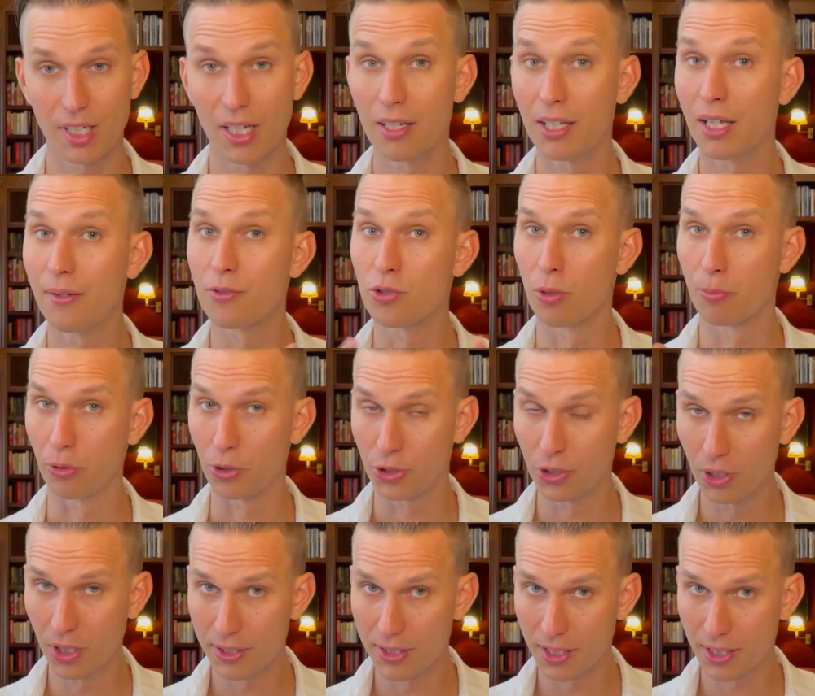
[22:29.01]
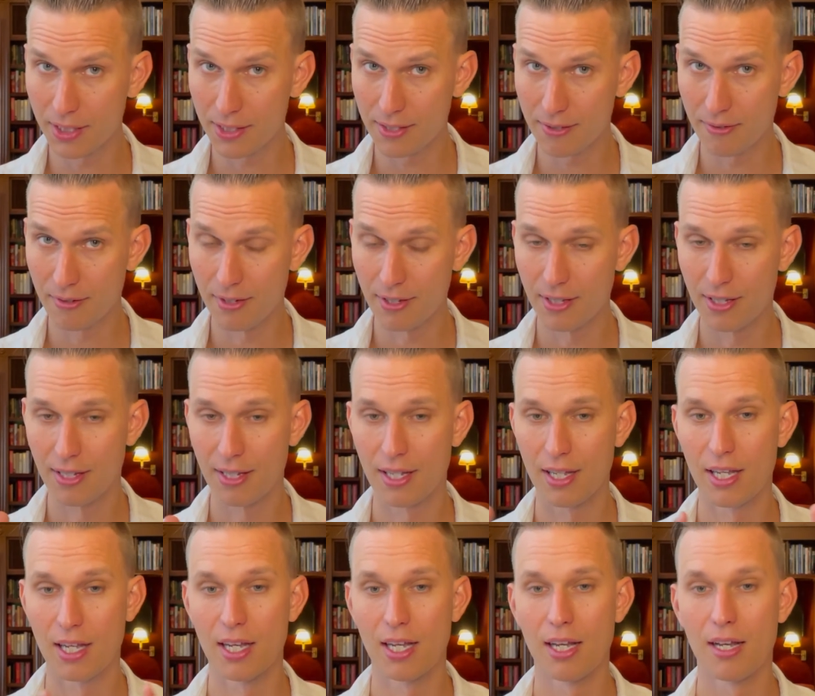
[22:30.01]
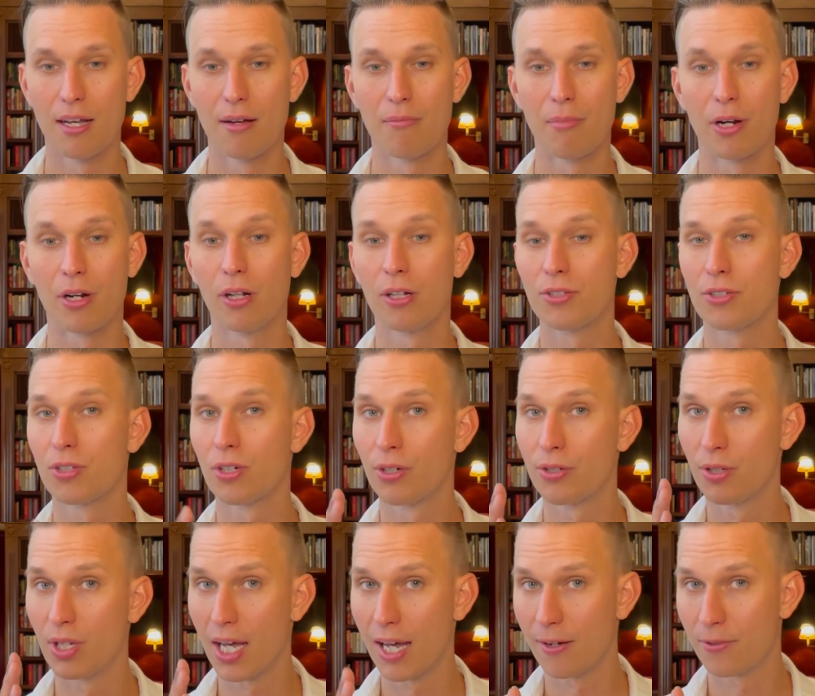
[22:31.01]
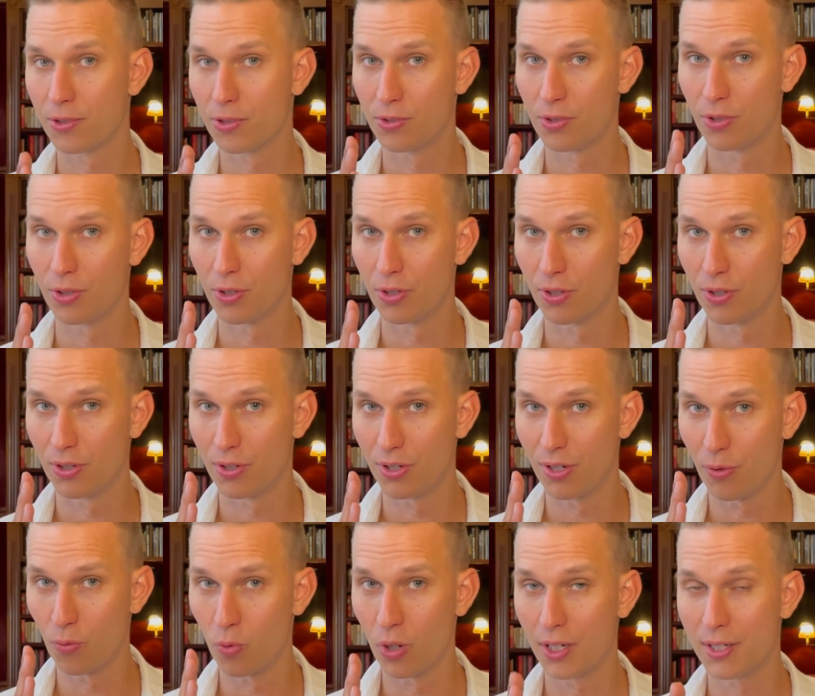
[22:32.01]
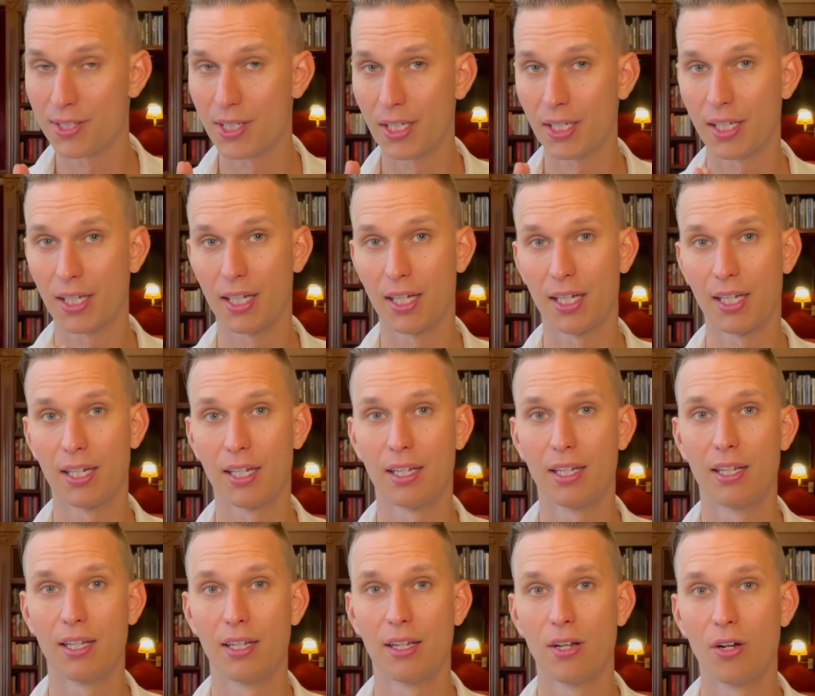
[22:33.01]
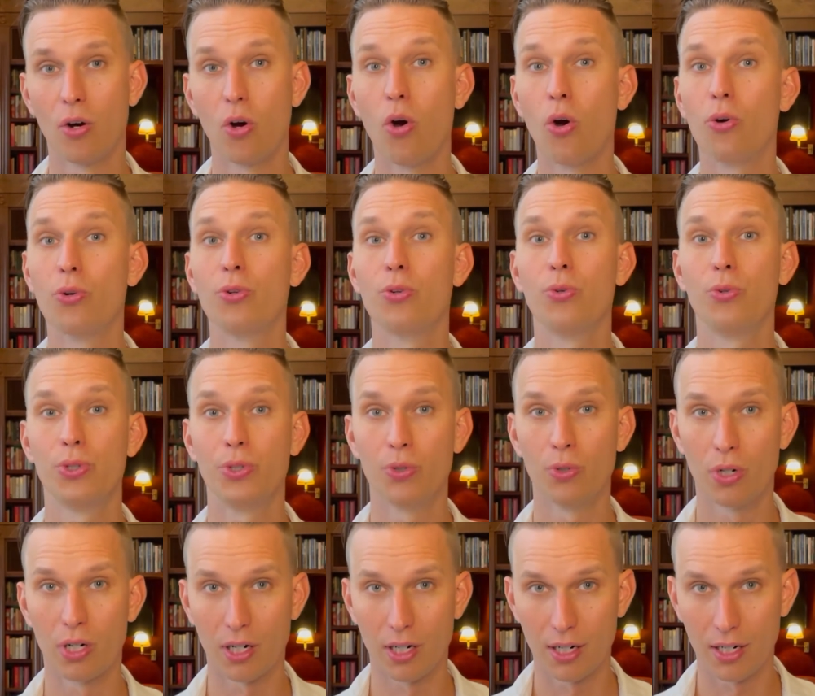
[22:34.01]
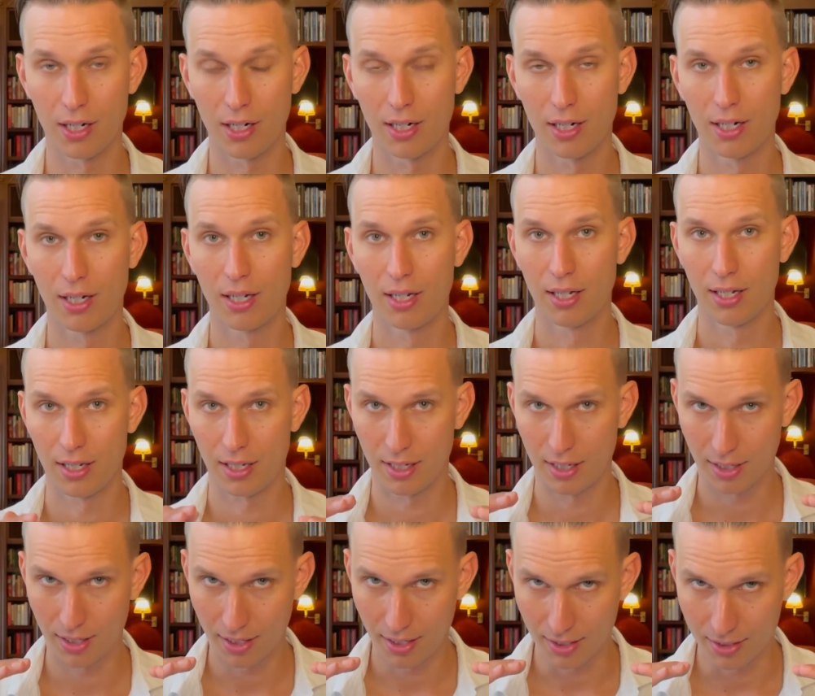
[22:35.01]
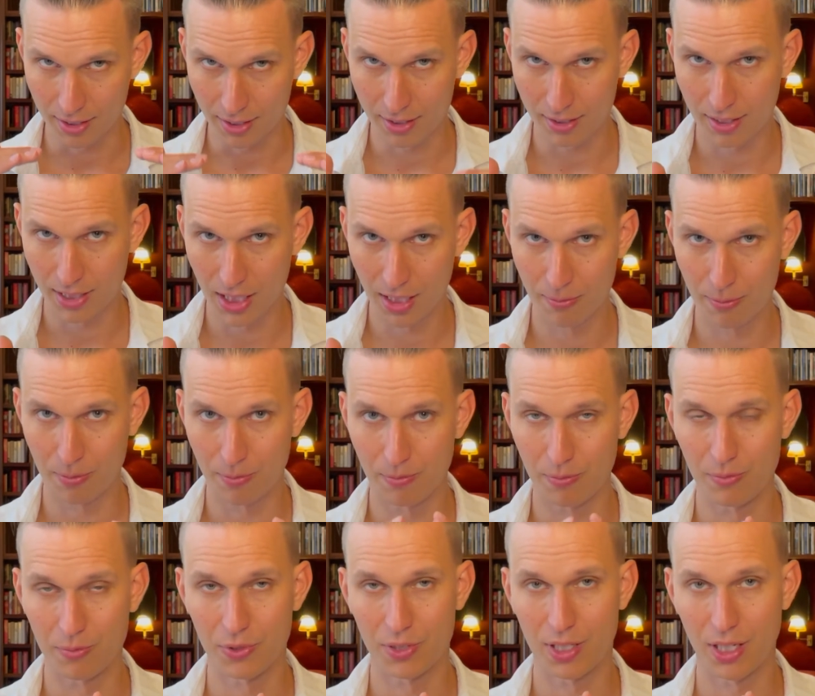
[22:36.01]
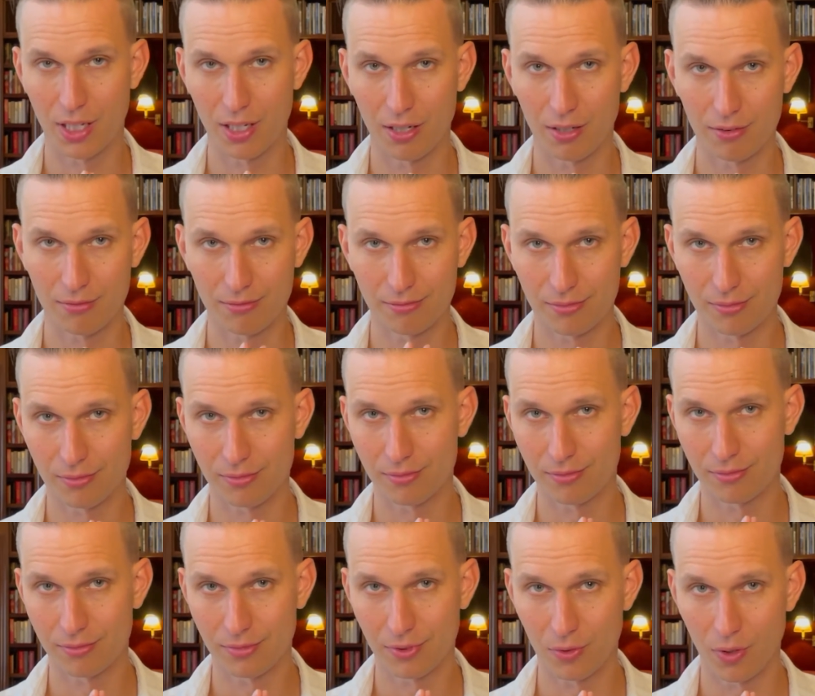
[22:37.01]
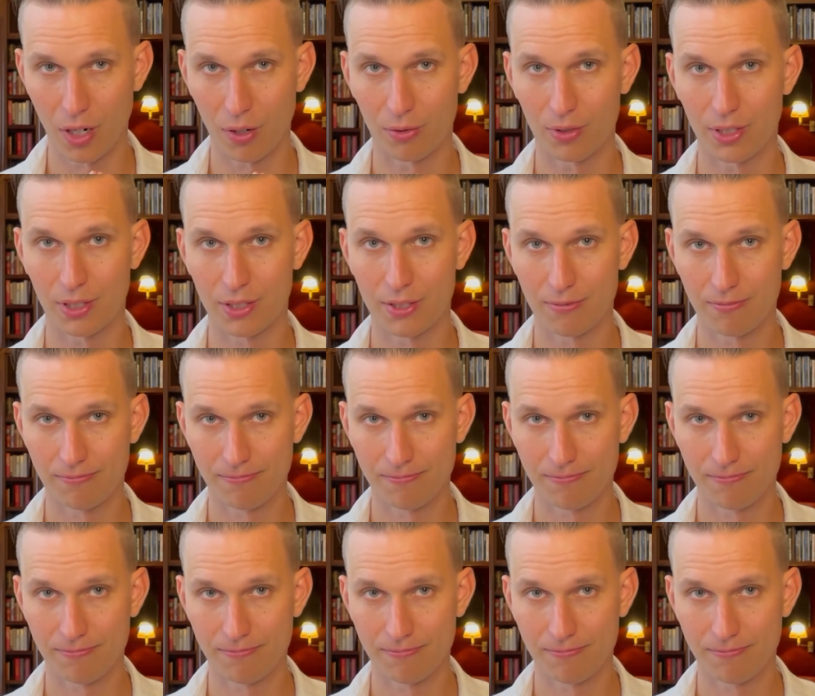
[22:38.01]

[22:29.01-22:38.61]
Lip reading: Gives opportunities, but also you have to once again own who you are and stay grounded.